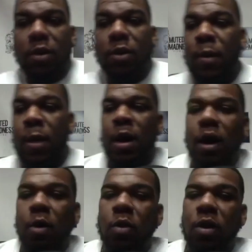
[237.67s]

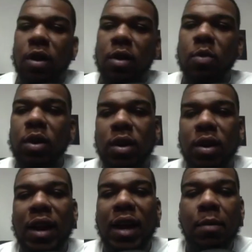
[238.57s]
Where did the name
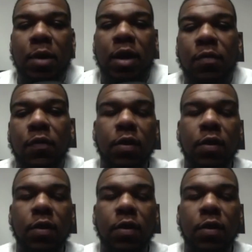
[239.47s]
come from,